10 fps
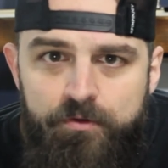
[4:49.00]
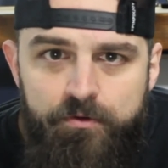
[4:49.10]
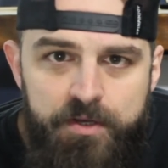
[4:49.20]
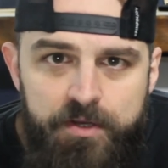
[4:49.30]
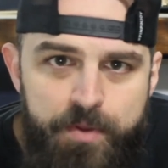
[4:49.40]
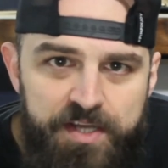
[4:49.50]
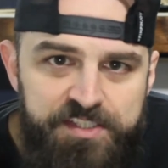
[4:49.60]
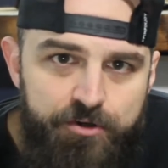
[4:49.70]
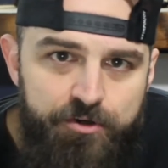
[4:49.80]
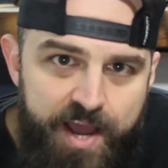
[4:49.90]
right?
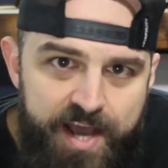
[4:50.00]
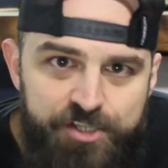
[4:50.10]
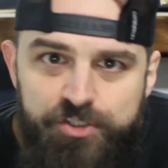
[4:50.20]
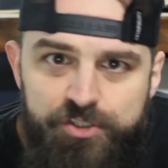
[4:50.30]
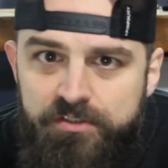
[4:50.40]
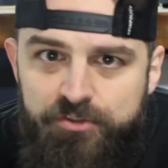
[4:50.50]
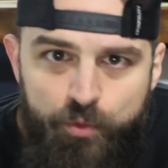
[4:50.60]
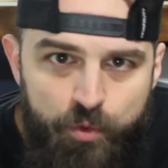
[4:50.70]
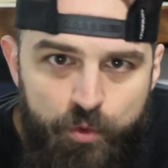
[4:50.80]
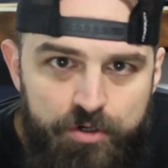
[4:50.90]
Based on our actions,
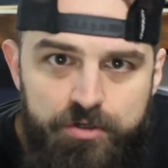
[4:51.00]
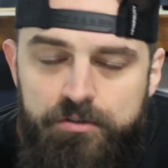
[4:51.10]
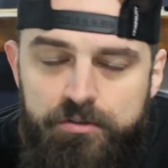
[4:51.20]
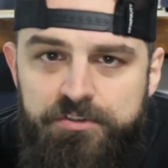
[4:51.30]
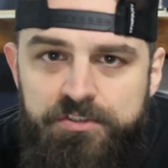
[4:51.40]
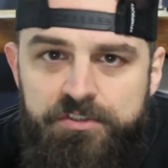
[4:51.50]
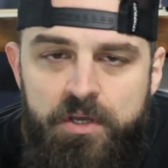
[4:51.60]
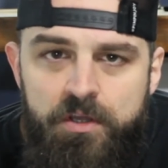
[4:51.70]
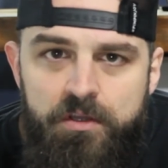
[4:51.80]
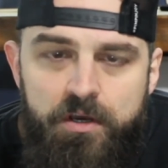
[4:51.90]
our words,
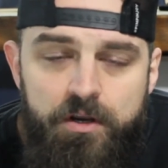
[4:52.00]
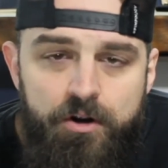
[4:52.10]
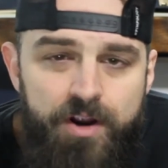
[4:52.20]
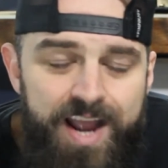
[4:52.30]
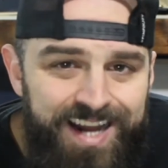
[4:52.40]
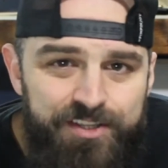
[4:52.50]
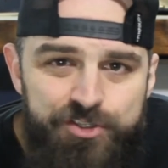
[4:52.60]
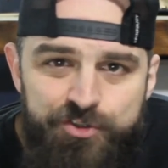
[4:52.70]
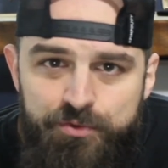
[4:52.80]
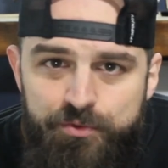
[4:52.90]
our
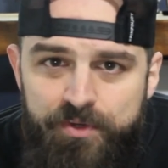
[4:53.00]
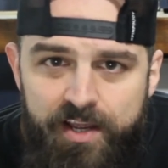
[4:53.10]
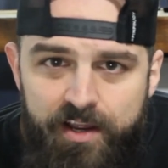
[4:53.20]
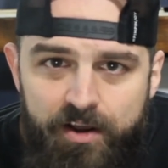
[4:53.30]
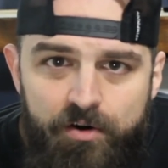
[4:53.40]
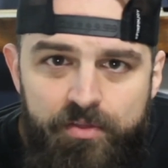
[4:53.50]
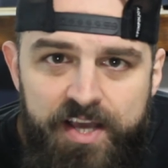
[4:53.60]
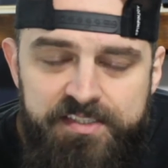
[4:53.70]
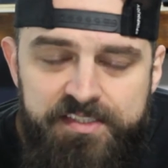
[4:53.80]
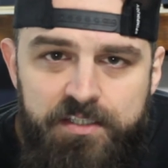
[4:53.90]
attitude, all
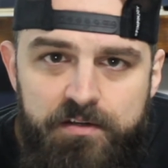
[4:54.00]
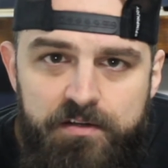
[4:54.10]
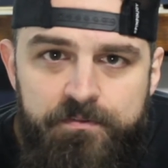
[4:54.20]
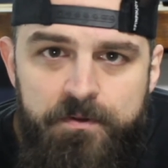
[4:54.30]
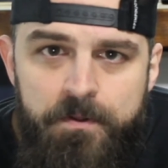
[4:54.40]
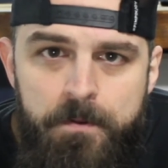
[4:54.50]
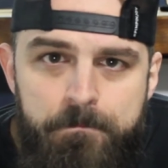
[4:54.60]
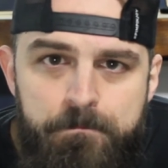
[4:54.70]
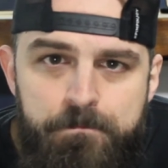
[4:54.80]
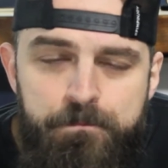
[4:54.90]
that stuff.
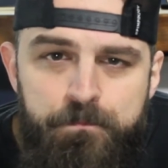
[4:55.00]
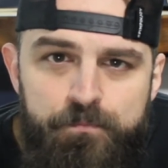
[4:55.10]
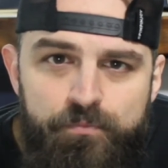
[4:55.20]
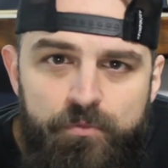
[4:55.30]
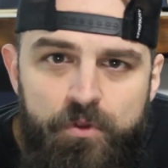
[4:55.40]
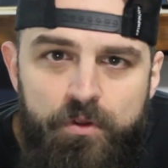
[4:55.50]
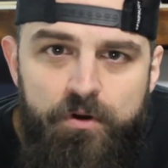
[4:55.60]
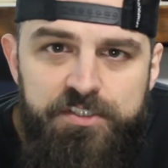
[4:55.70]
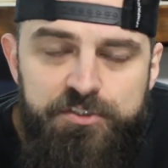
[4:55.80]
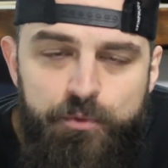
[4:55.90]
All
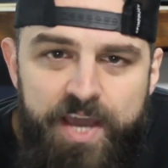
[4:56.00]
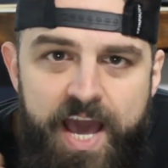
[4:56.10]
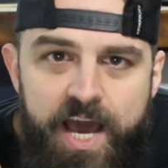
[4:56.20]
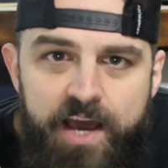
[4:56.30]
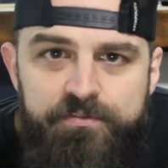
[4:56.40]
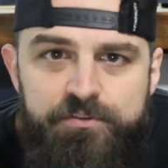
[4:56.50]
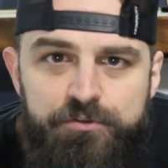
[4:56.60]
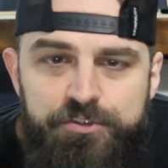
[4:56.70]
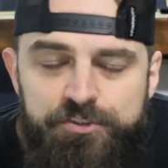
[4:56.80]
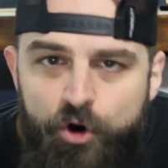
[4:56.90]
right, so we have
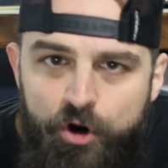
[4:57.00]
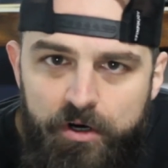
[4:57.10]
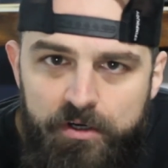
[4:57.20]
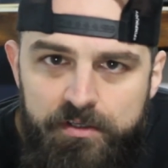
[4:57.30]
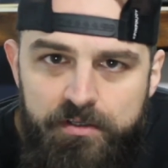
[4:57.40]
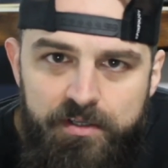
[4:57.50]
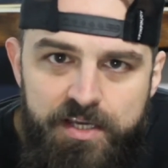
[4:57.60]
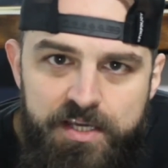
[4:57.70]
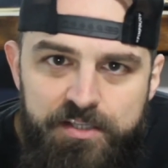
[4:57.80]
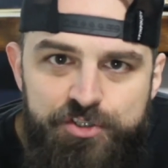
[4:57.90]
to start
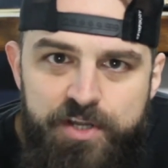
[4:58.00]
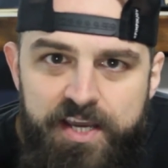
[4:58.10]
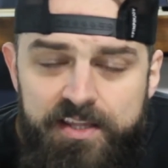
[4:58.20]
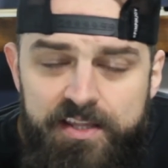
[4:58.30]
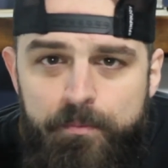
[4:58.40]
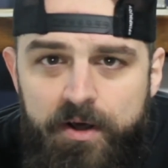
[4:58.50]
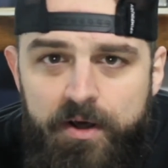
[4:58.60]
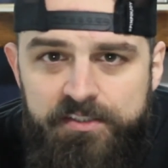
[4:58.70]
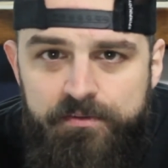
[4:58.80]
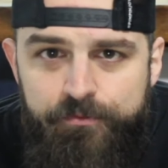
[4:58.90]
each day in that
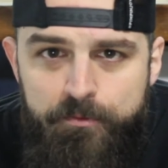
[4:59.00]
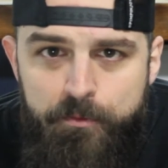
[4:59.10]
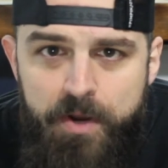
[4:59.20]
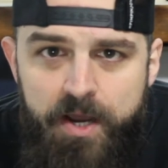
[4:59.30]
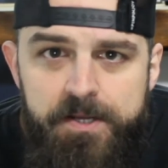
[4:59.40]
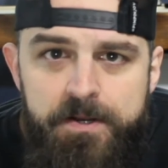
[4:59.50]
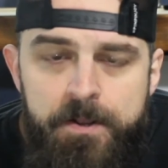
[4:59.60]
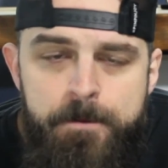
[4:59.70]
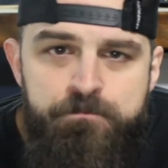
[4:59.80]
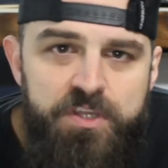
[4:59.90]
positive frame of mind.
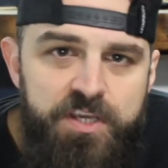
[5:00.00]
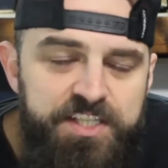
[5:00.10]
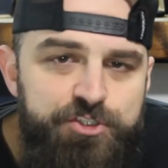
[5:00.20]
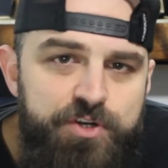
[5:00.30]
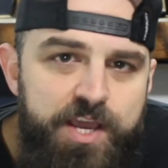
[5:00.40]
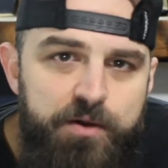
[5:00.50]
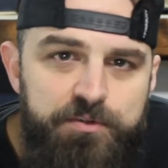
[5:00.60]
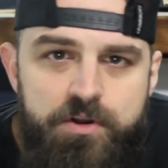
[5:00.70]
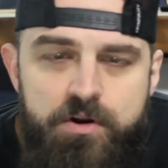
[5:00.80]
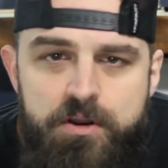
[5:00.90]
yesterday I
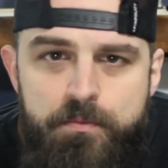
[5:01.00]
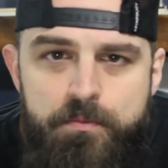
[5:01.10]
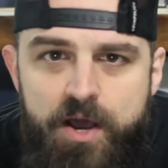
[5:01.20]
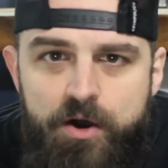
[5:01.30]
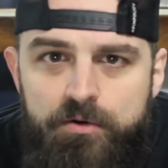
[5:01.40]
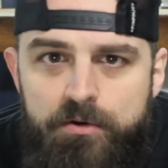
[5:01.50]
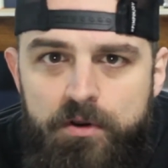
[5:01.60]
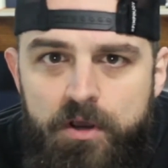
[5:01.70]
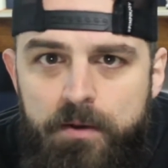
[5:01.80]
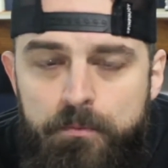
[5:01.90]
was talking about
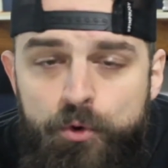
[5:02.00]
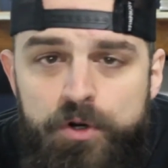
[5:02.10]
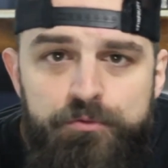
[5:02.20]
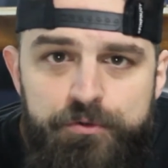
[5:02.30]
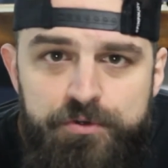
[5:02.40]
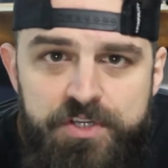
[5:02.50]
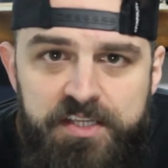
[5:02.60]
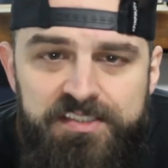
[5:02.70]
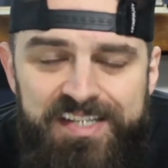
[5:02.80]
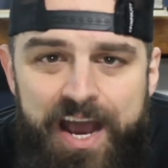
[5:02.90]
morning
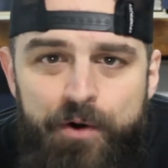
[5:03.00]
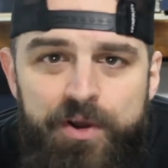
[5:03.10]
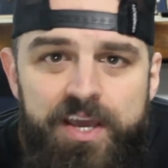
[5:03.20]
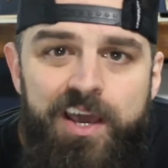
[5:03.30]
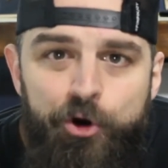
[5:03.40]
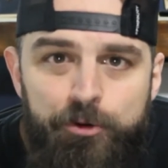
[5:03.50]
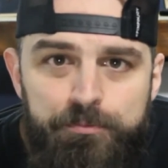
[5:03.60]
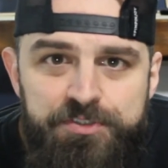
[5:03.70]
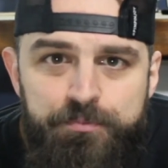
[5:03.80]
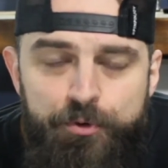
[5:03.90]
routines and how it helps